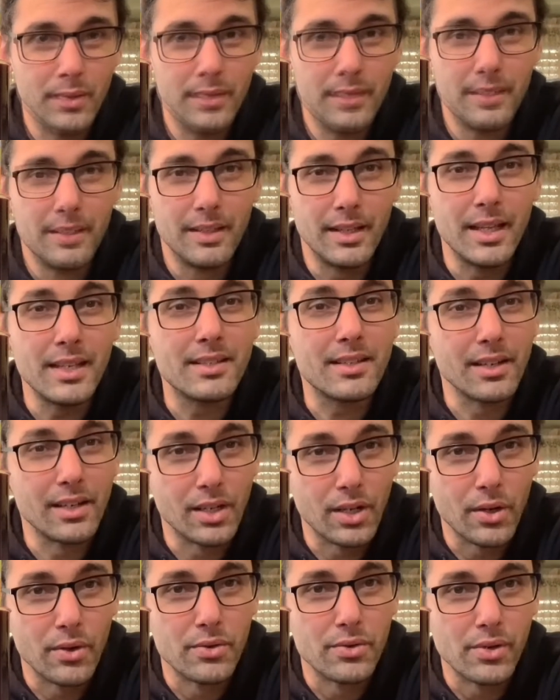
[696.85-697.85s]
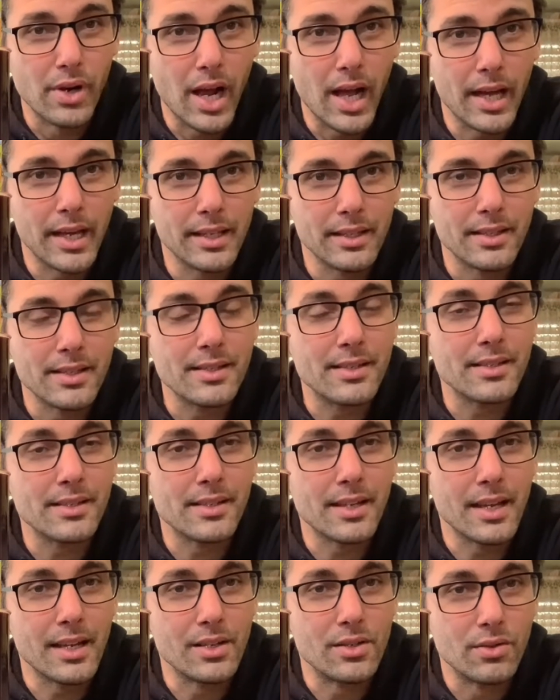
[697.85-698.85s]
It's gonna go dry. This is a
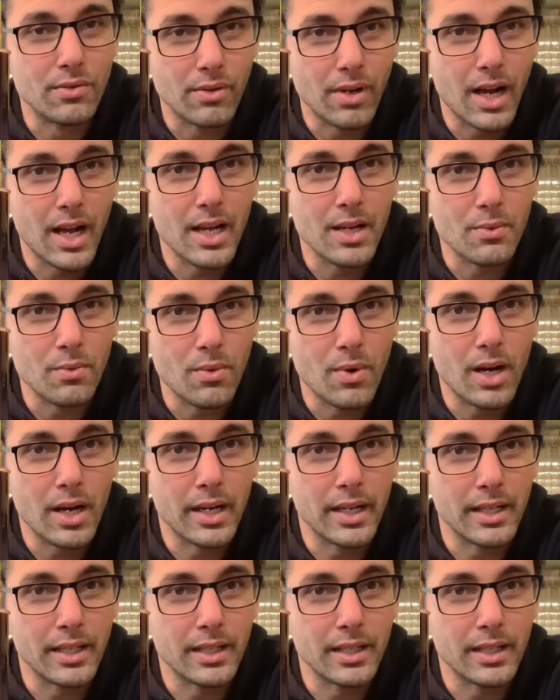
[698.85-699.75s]
dry wine.